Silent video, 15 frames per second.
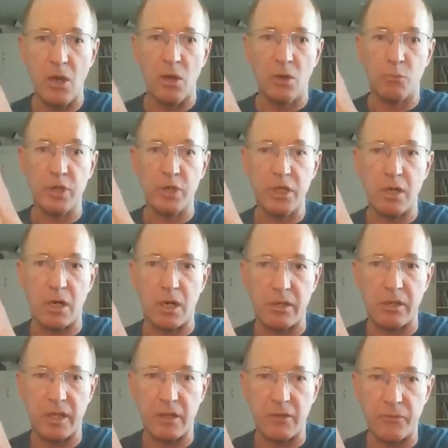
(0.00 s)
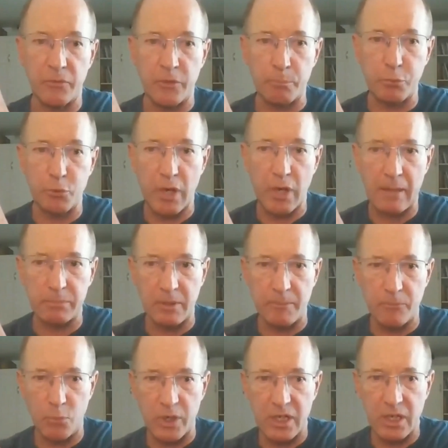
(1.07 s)
regarding the problem
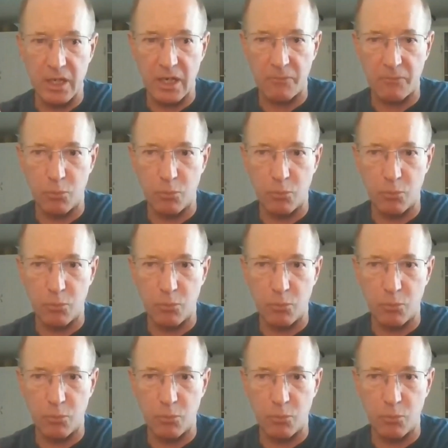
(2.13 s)
we have